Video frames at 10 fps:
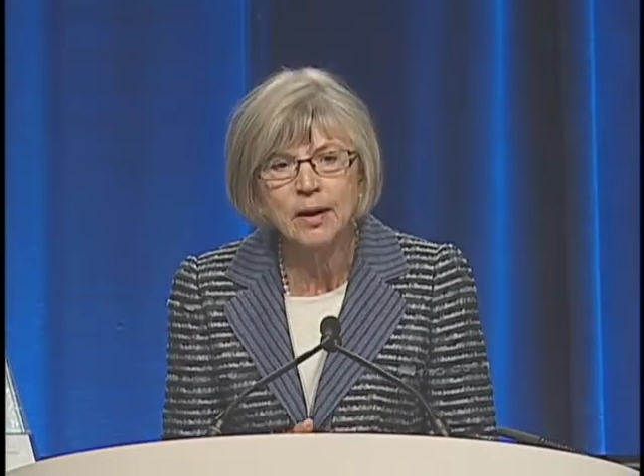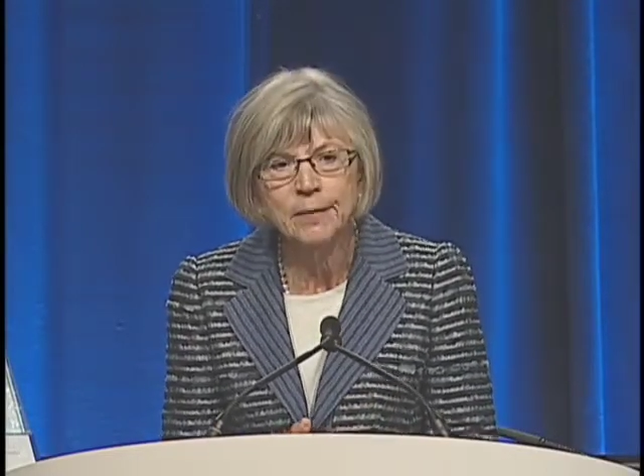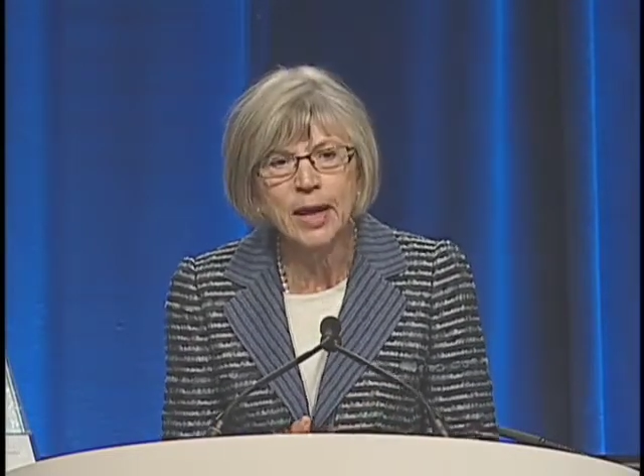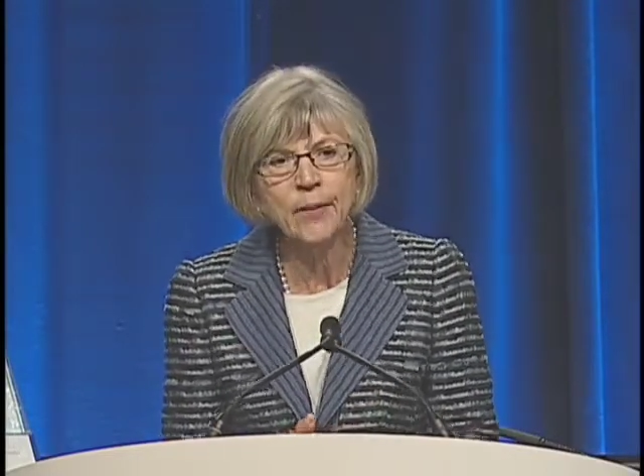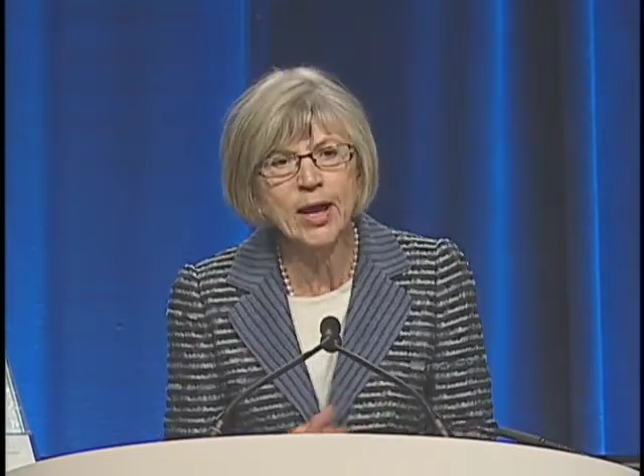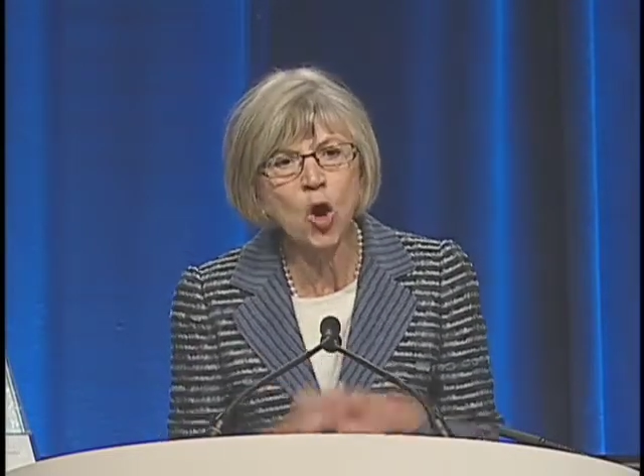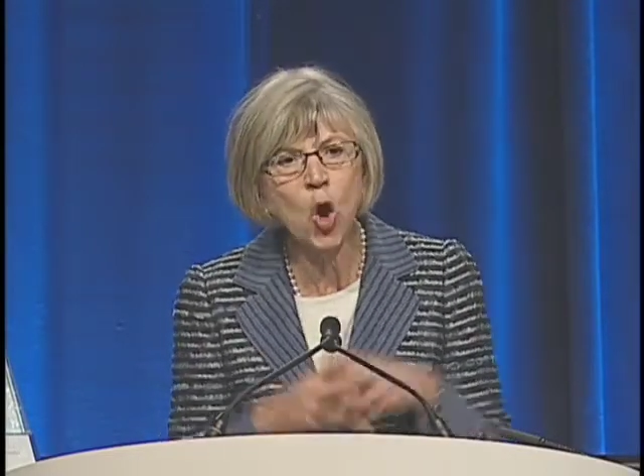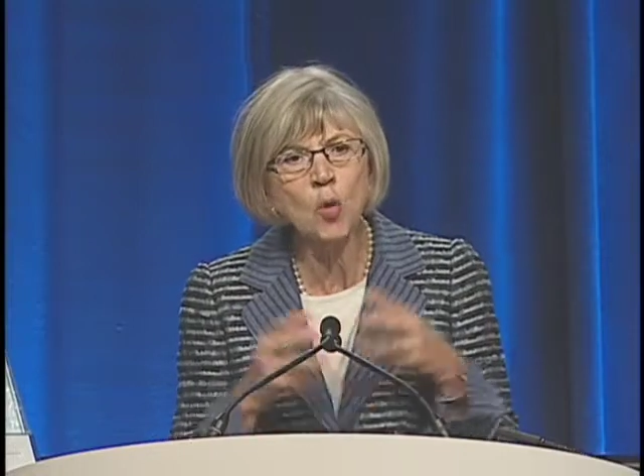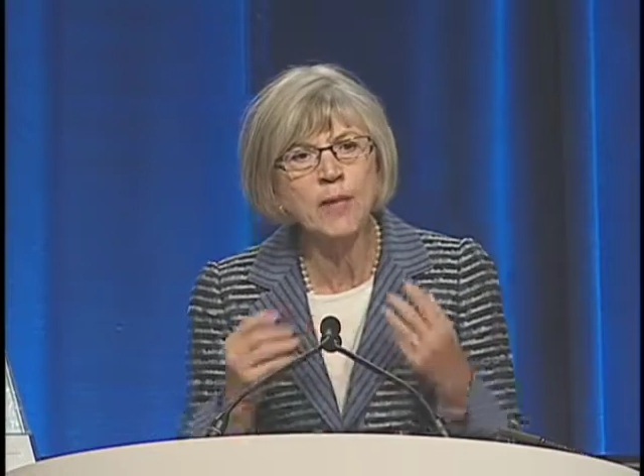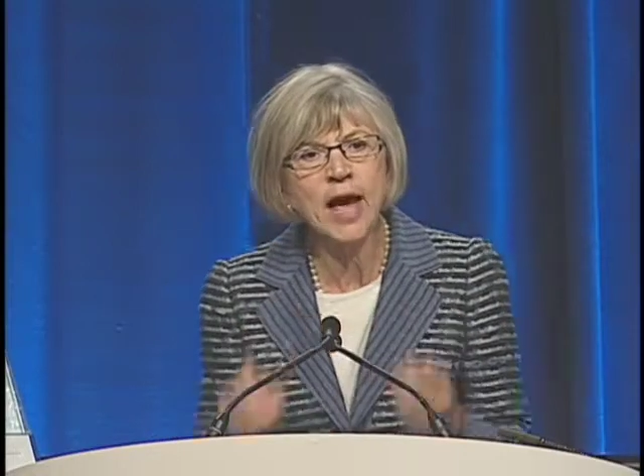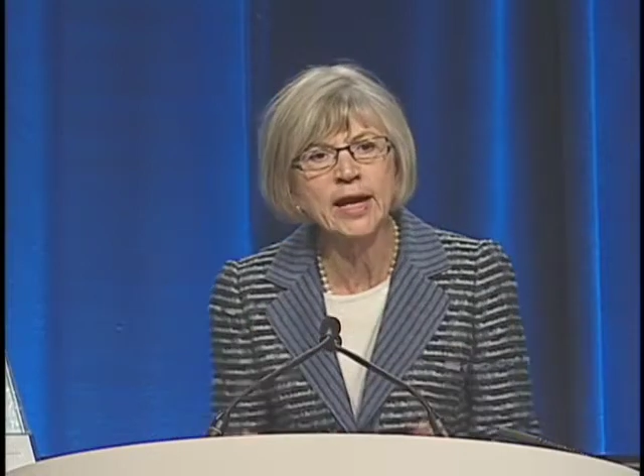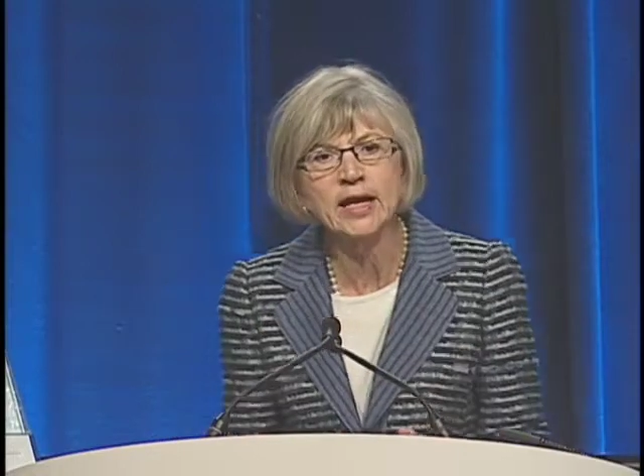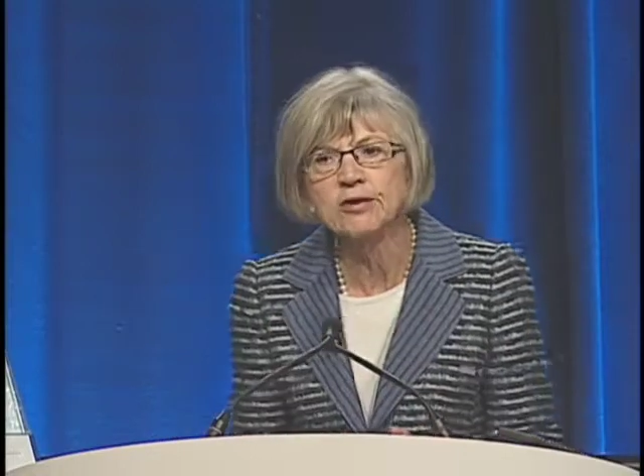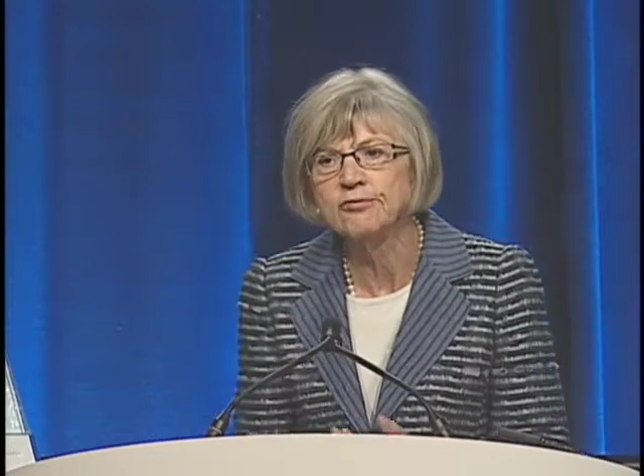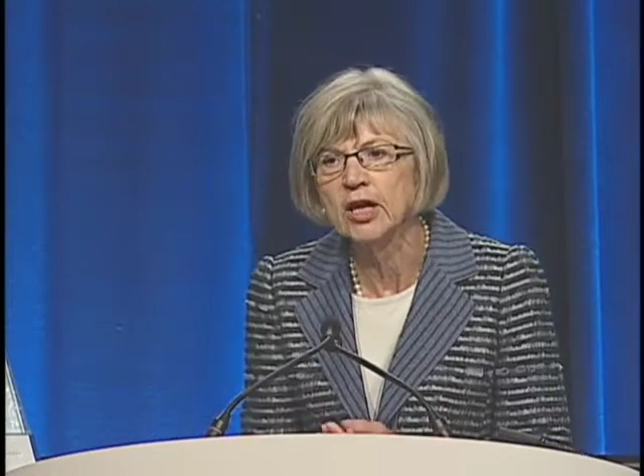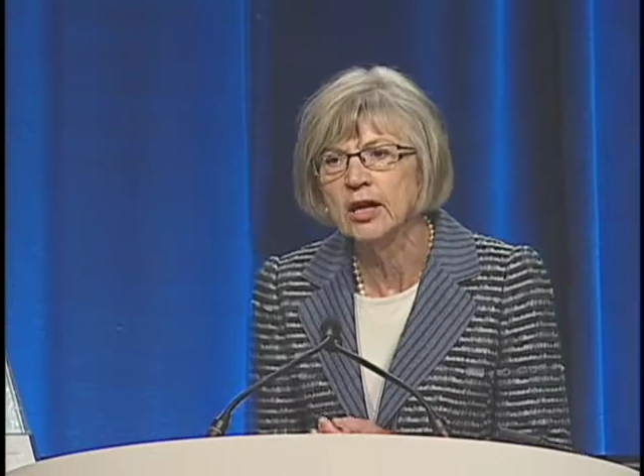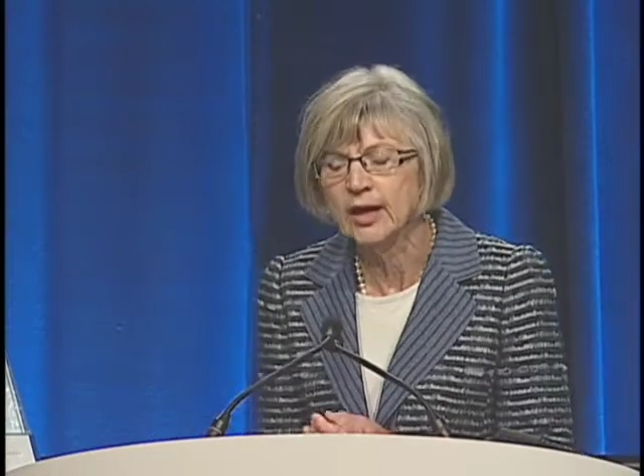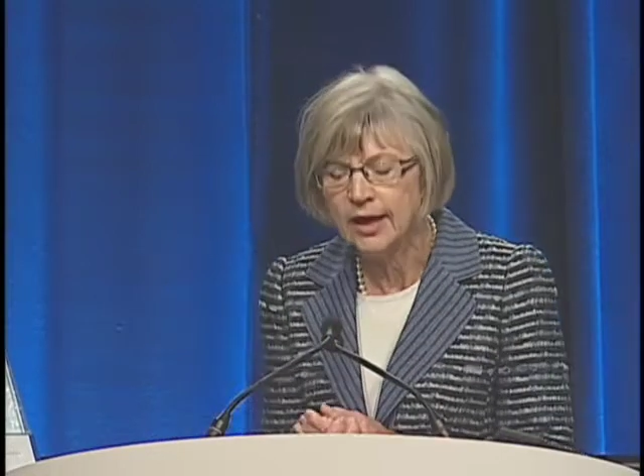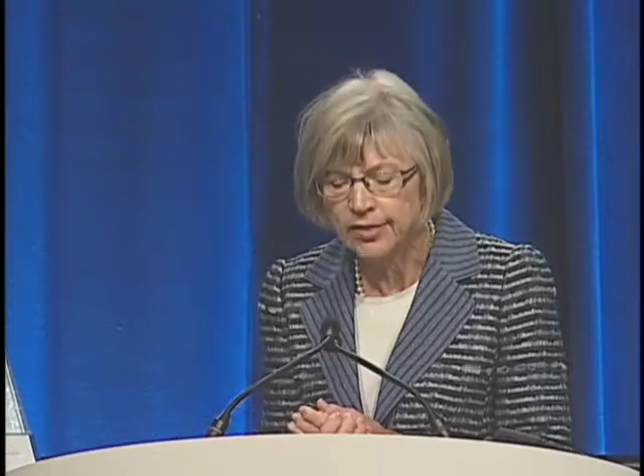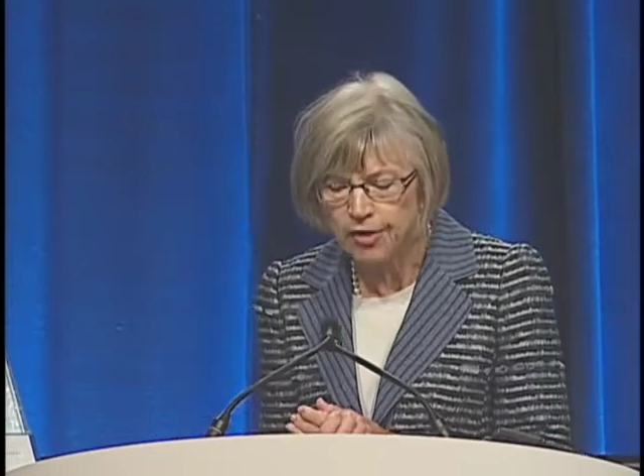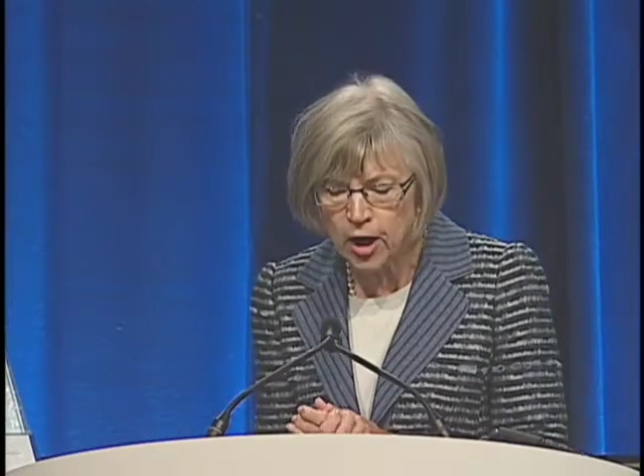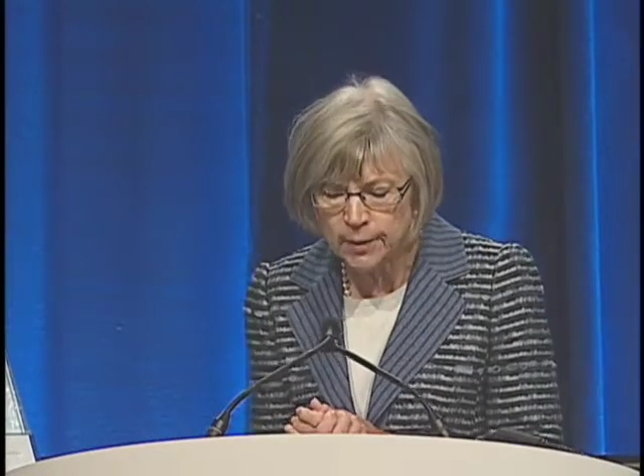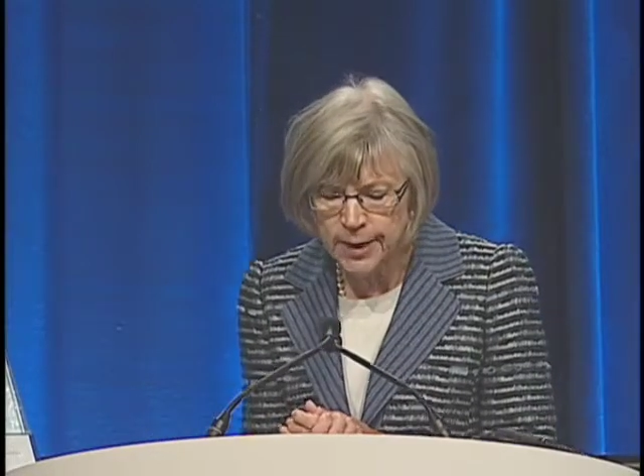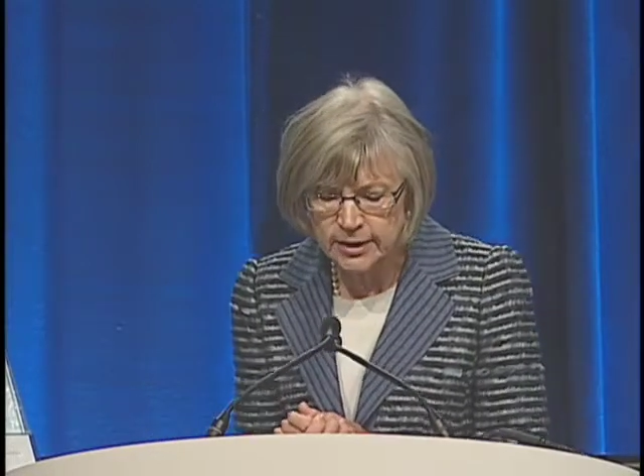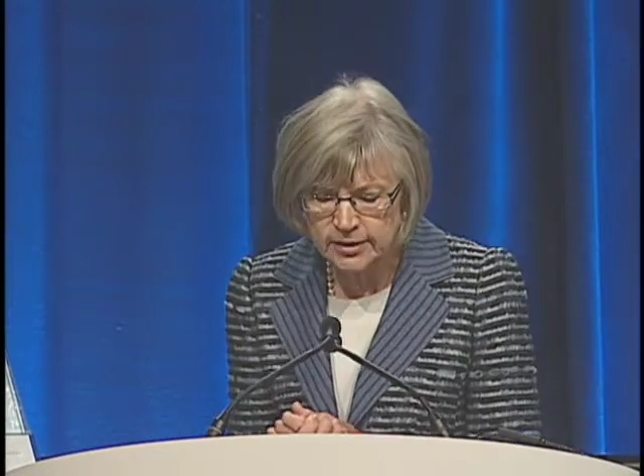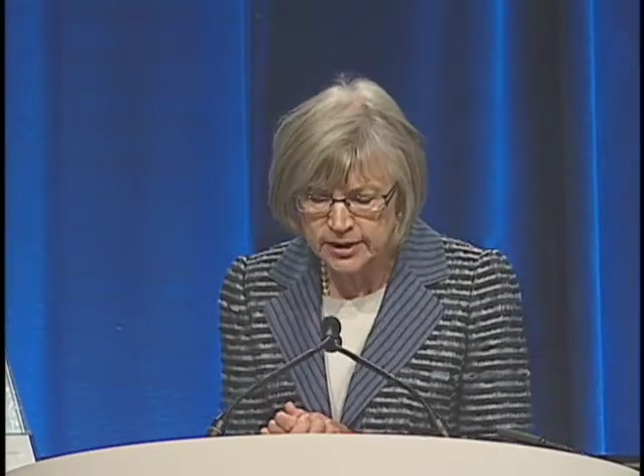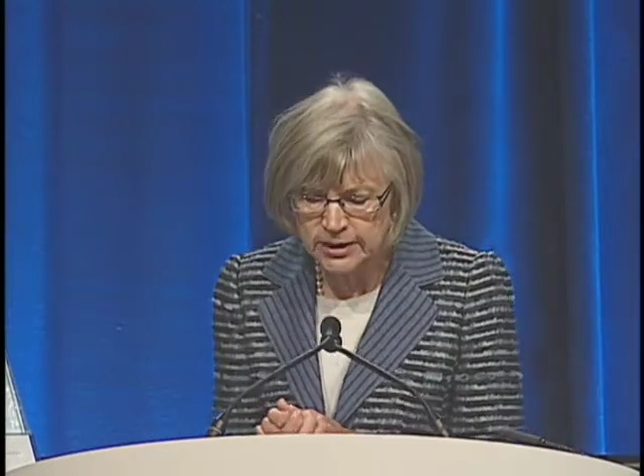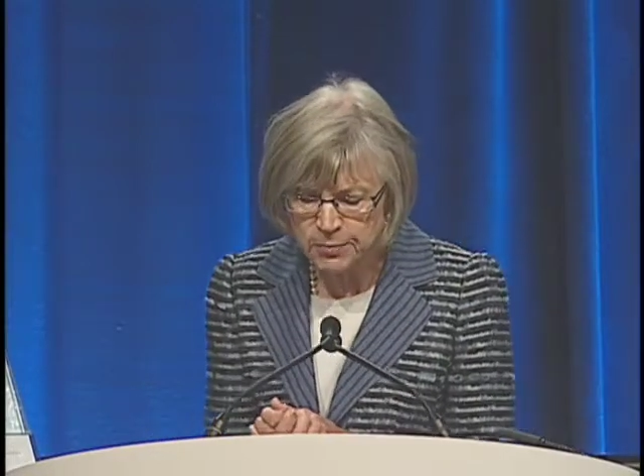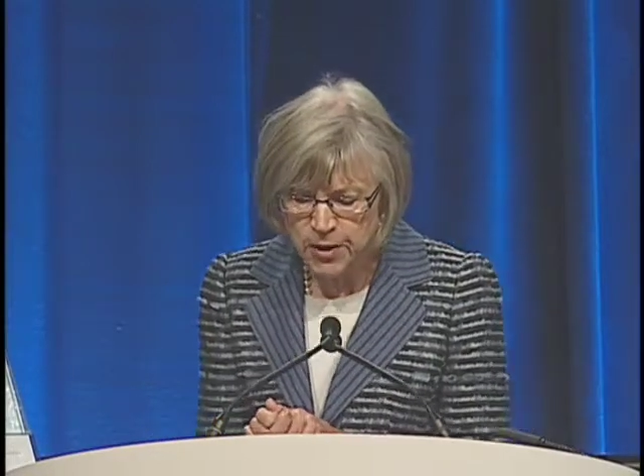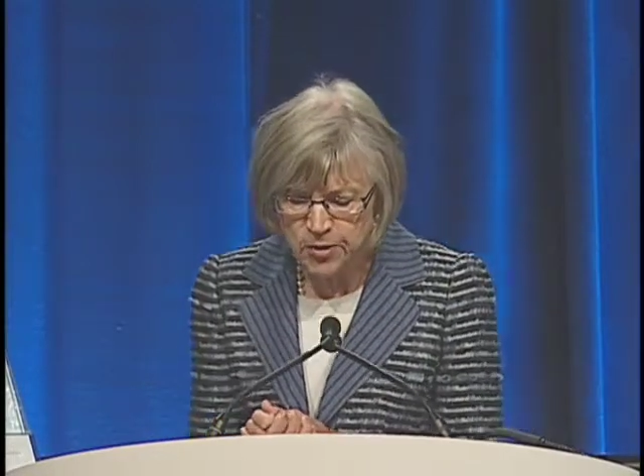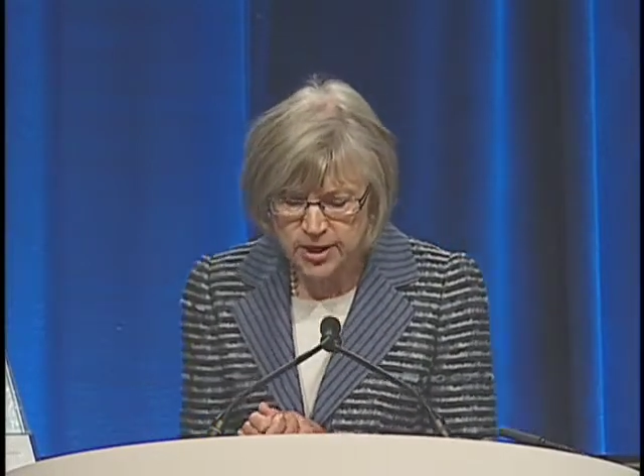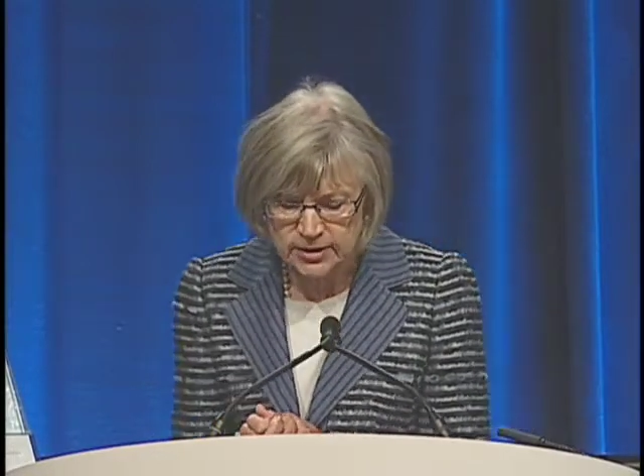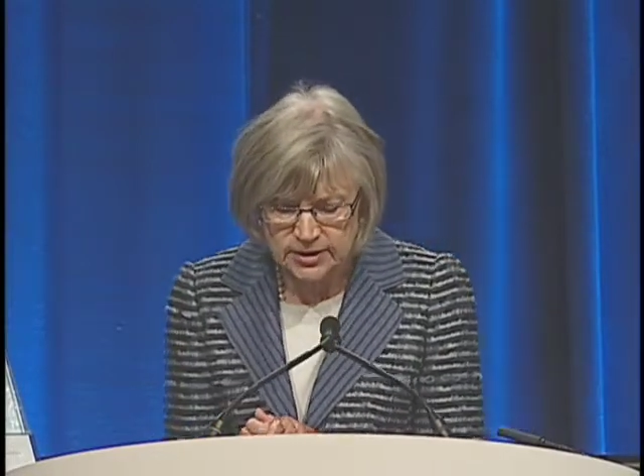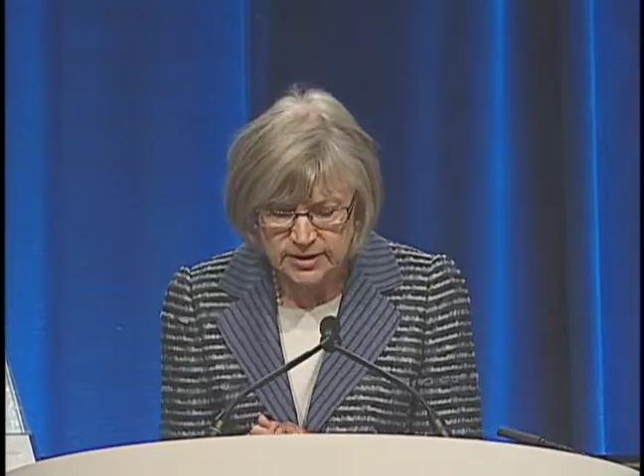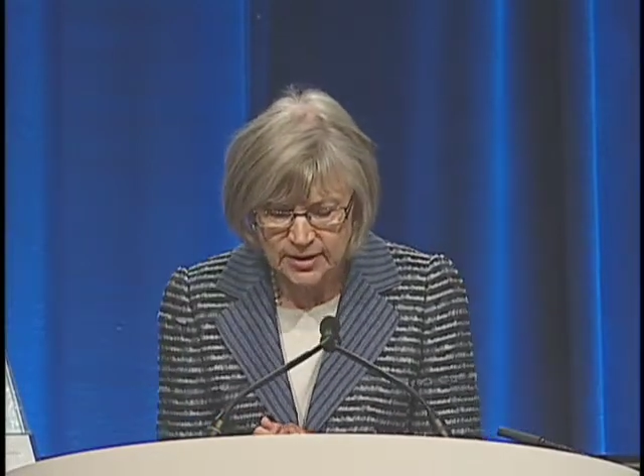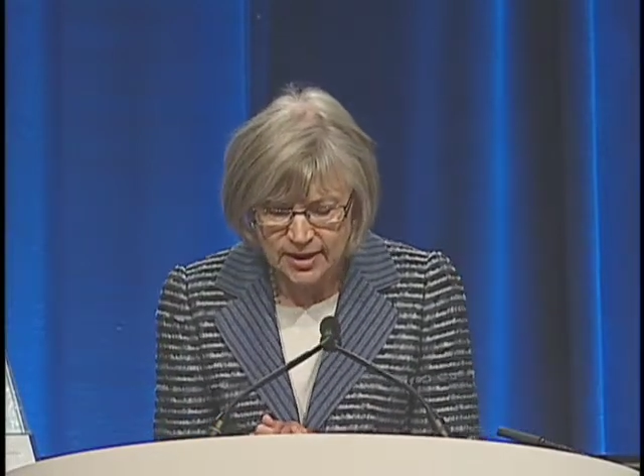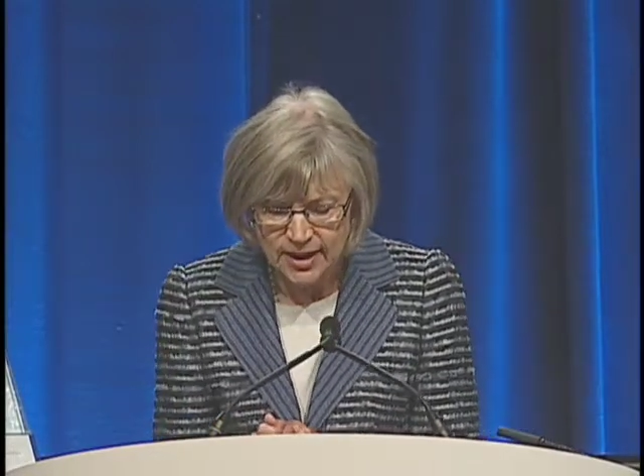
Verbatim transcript: But I went home that evening and I thought about the experience.